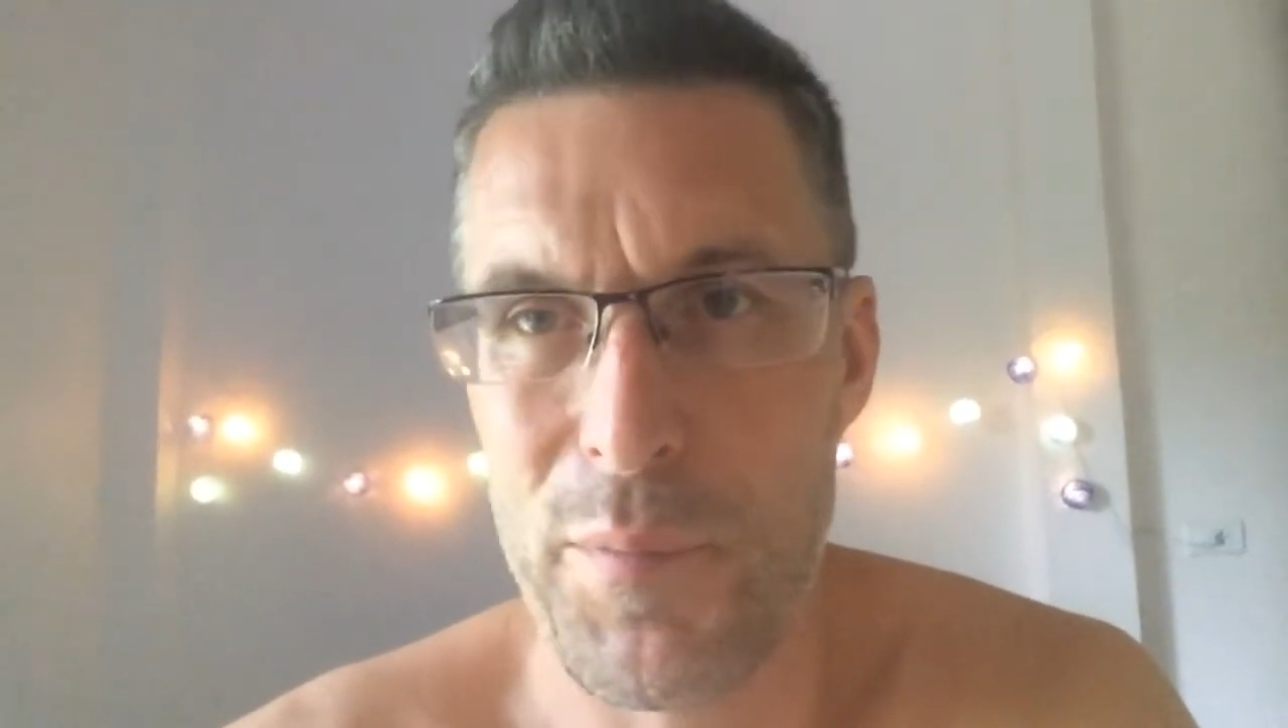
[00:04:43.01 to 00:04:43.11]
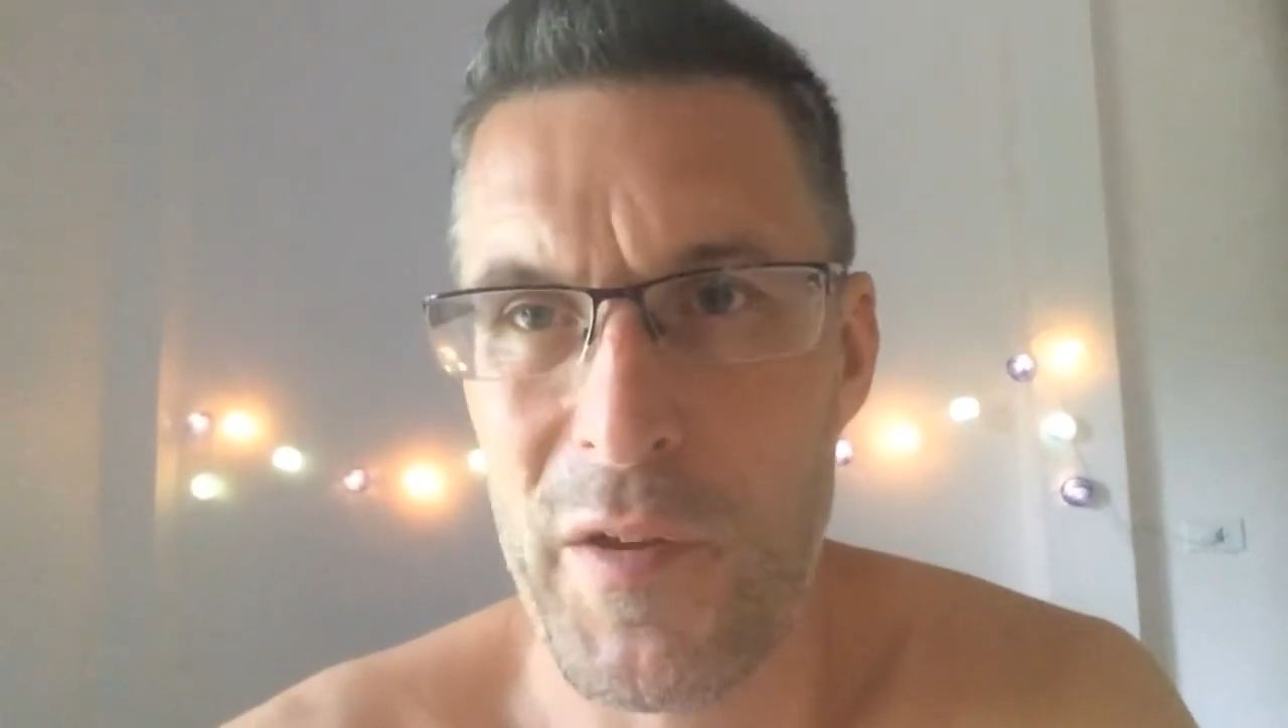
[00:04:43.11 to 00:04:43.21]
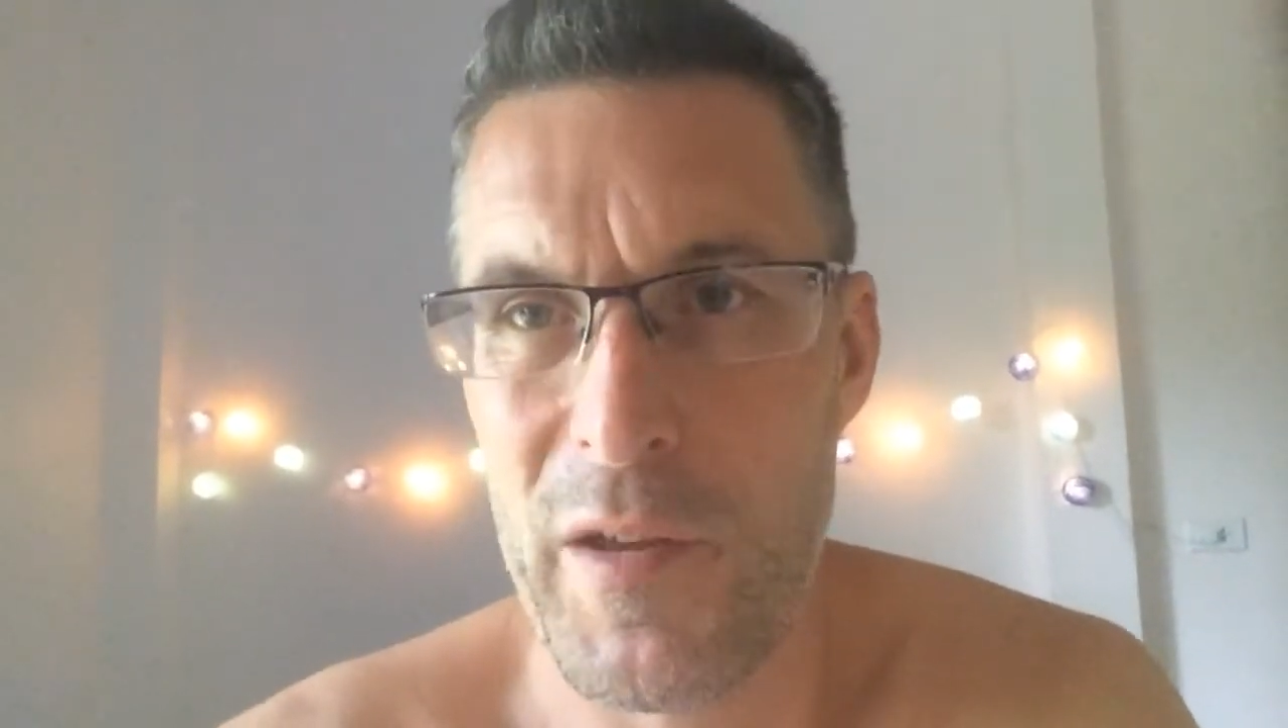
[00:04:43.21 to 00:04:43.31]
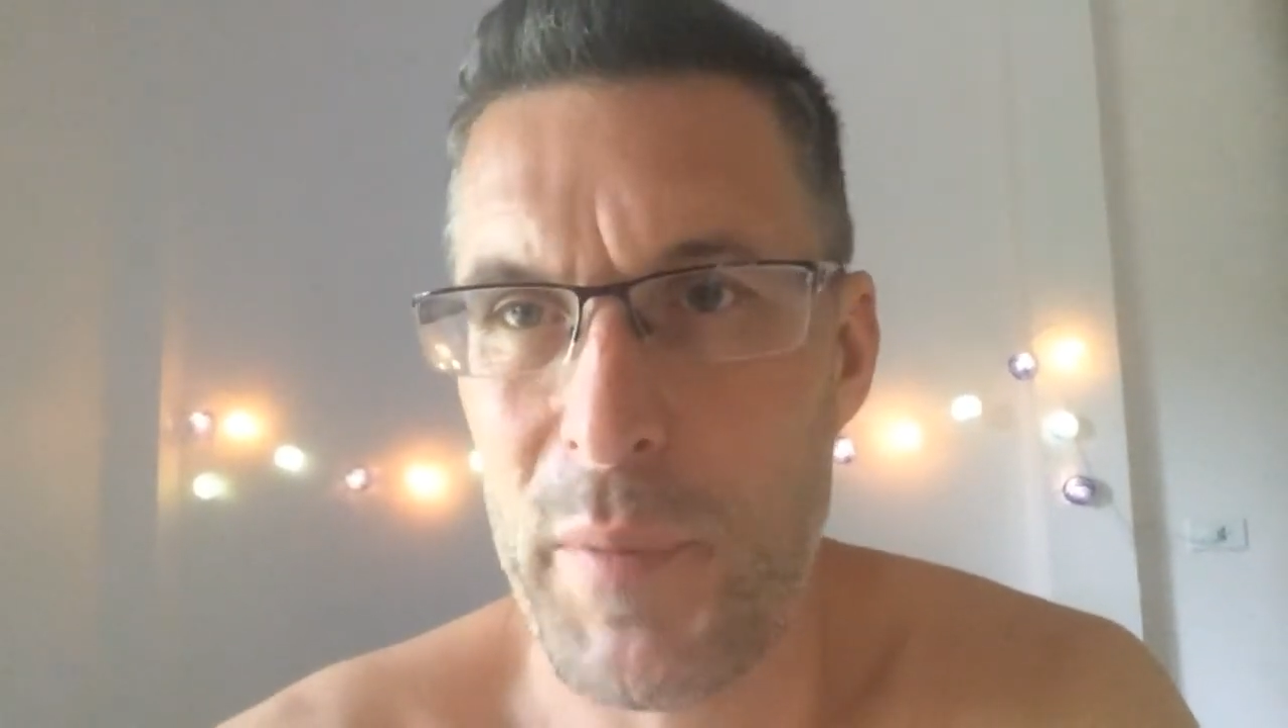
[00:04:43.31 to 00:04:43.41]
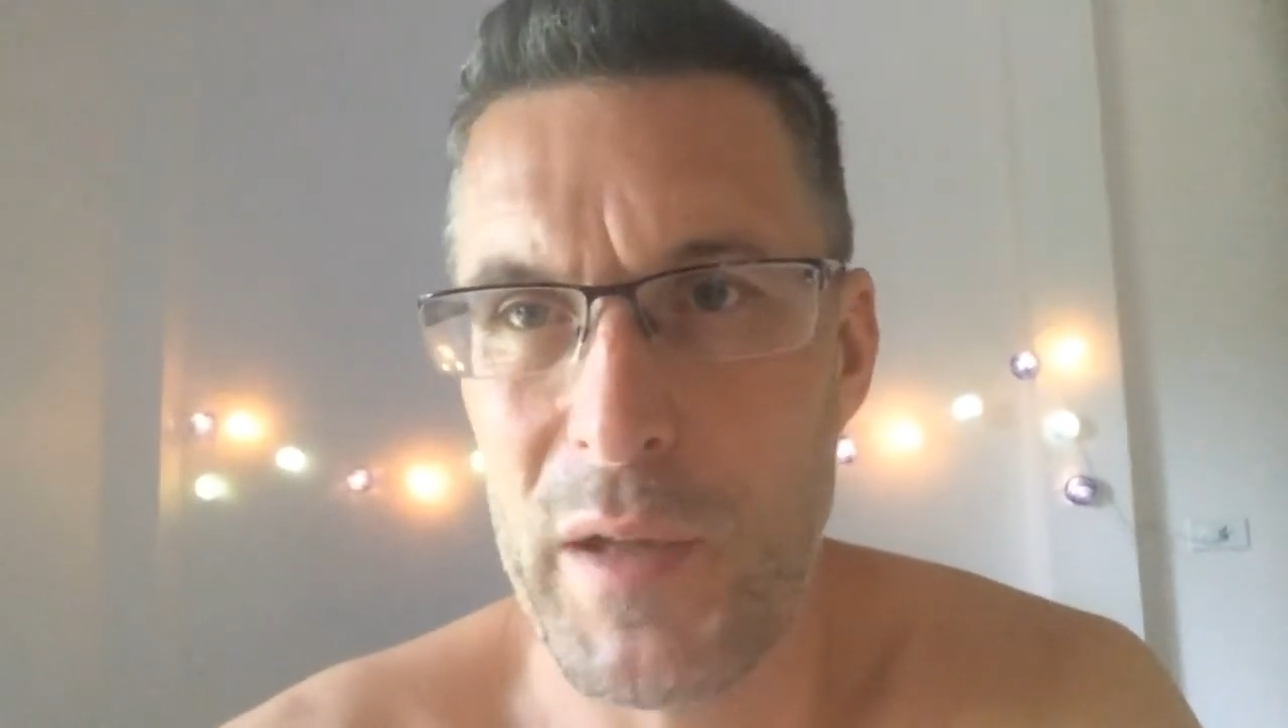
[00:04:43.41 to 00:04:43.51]

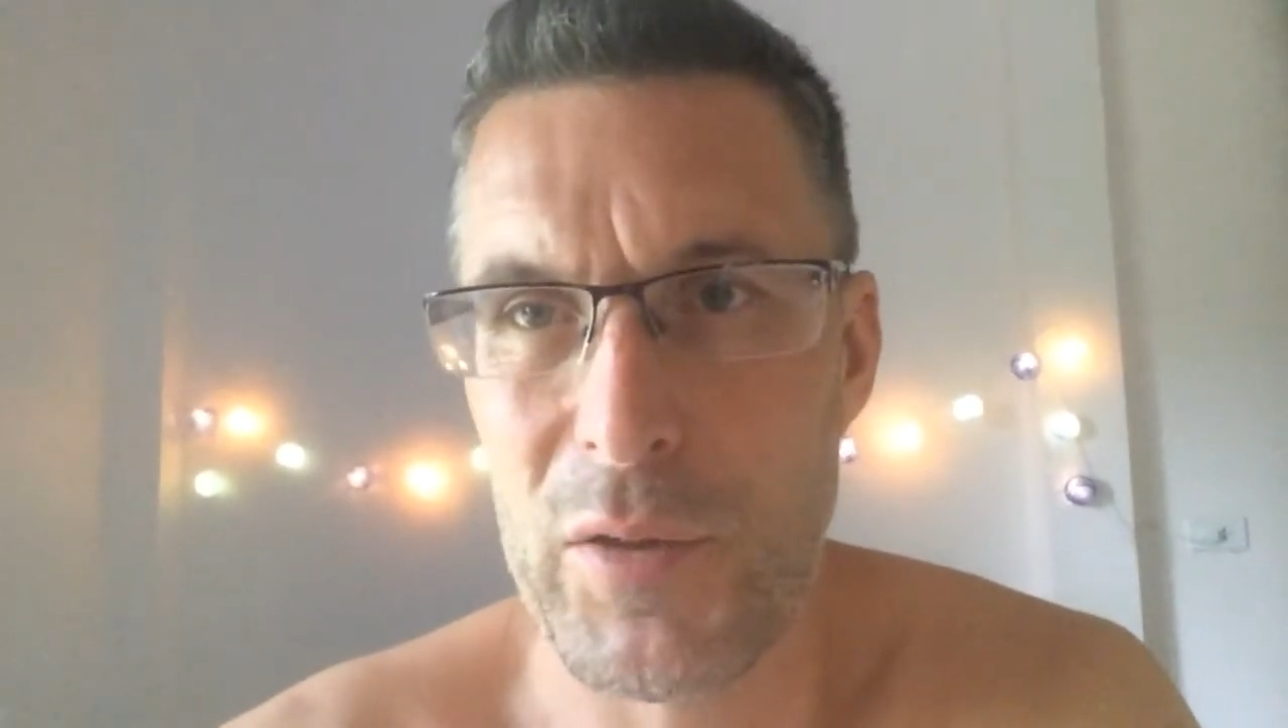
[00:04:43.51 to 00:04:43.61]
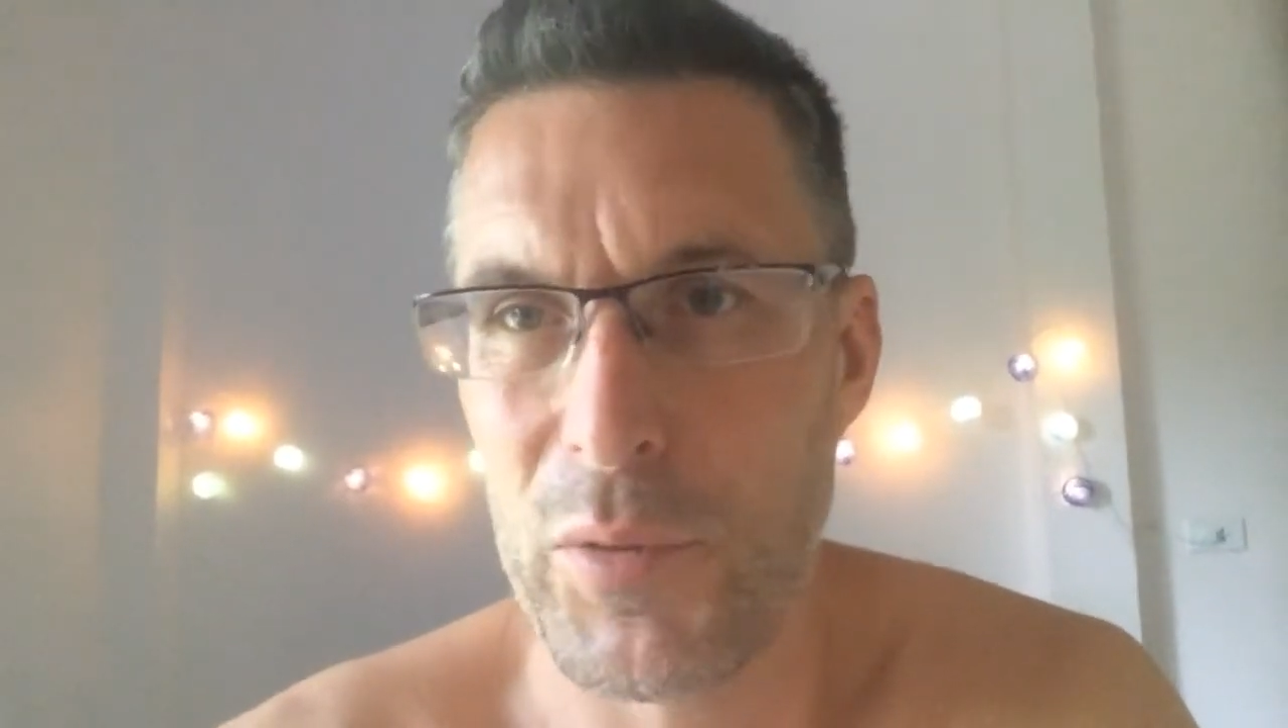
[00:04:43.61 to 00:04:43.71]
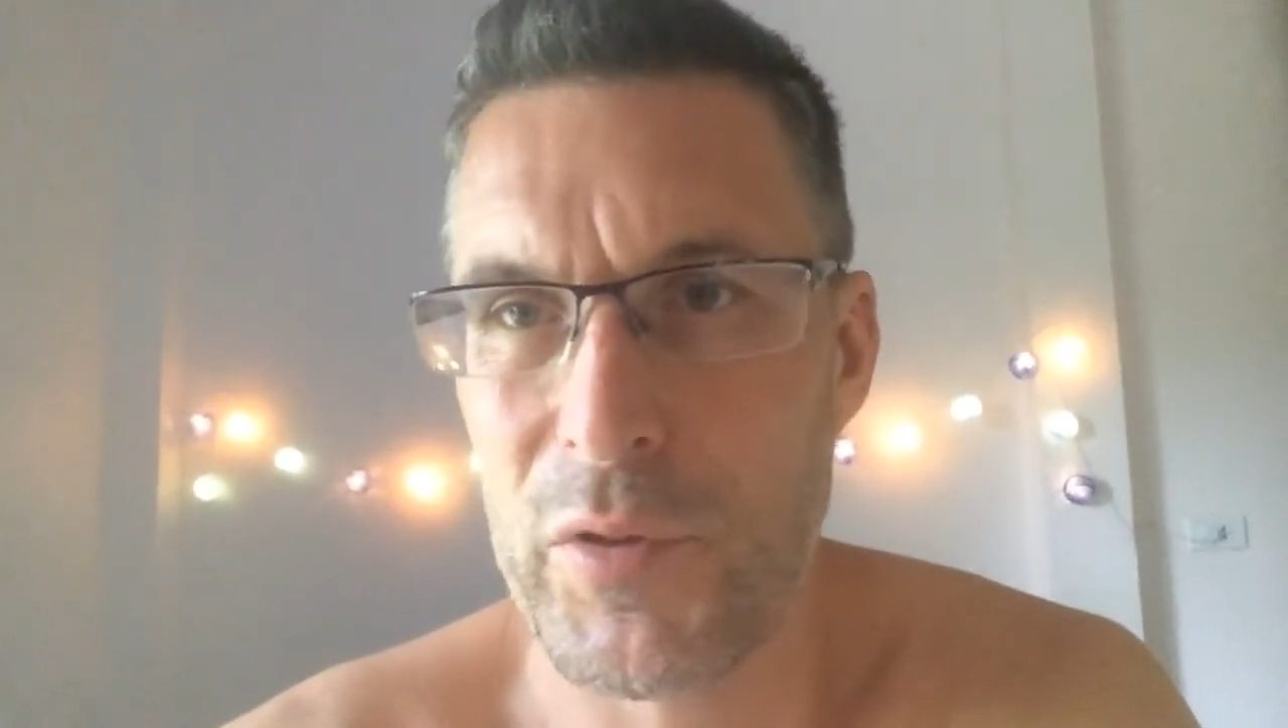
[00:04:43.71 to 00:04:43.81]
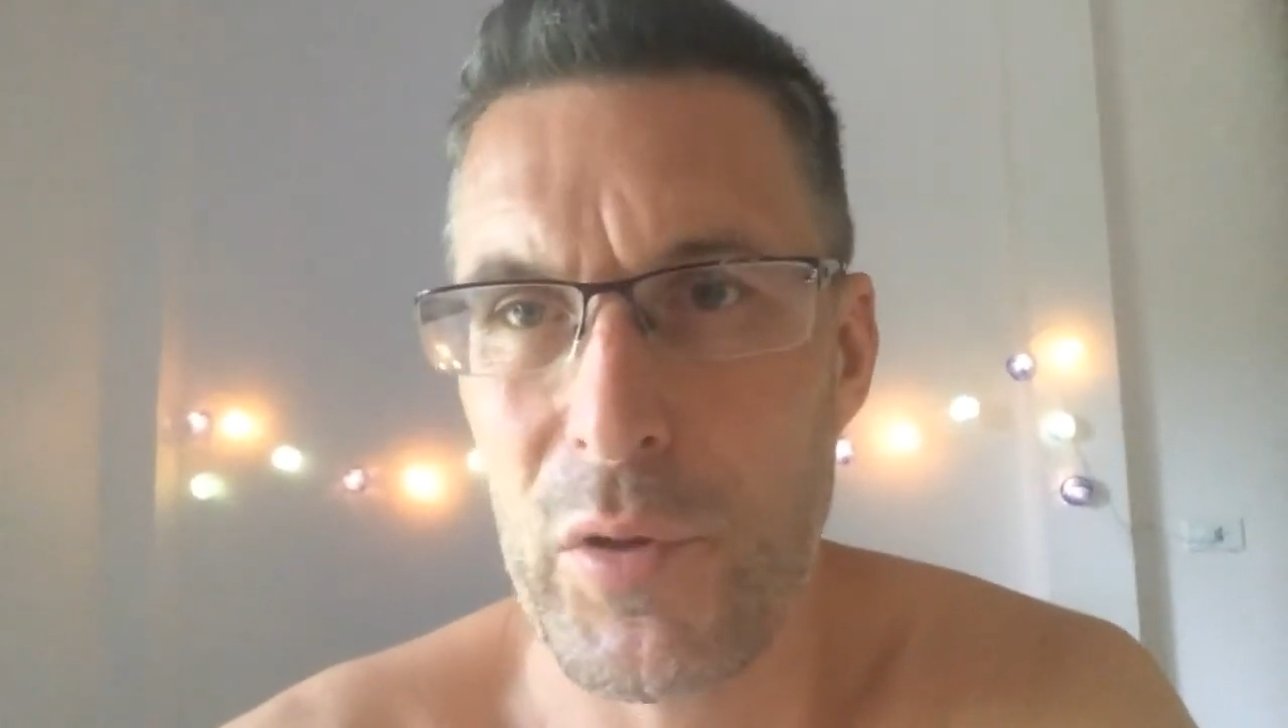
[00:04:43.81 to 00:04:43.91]
very big long